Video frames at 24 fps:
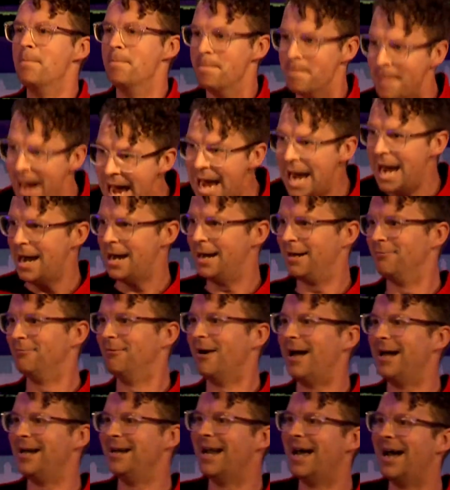man
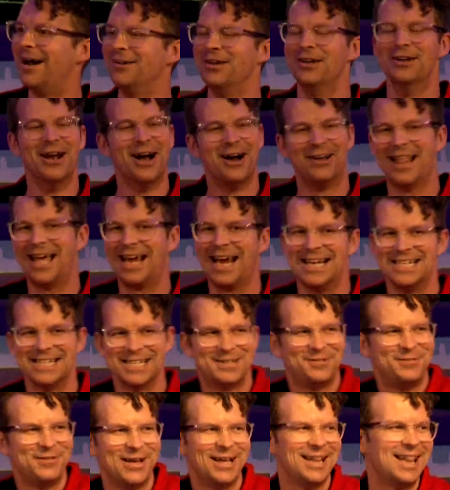right now. I
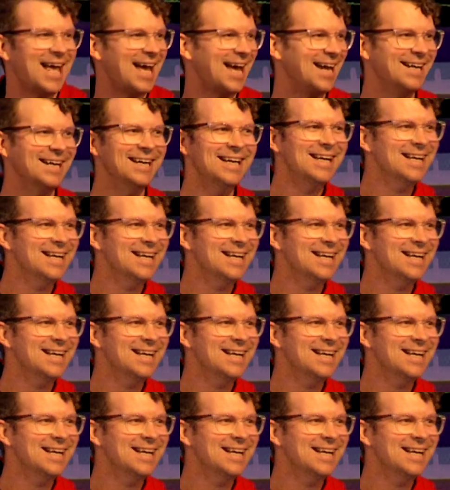just feel like